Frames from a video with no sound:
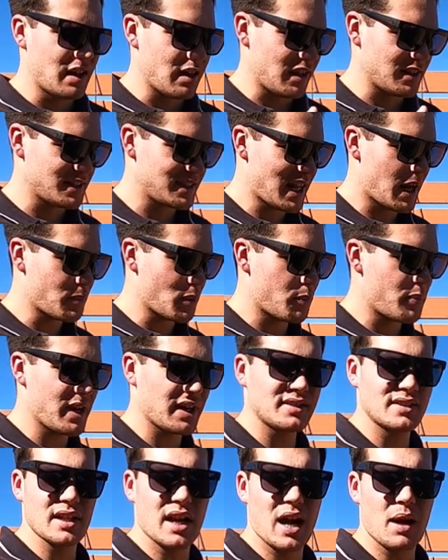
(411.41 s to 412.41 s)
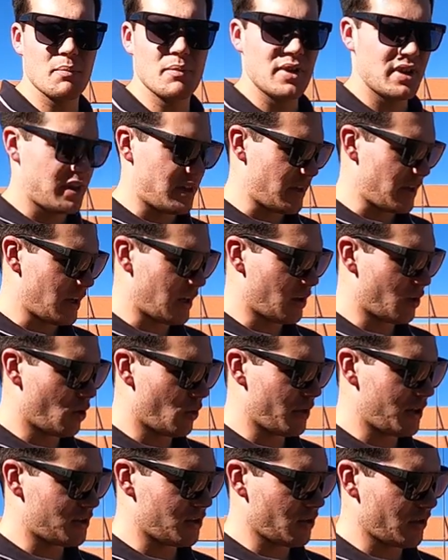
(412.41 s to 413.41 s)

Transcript: a snapper picks it up, and all we're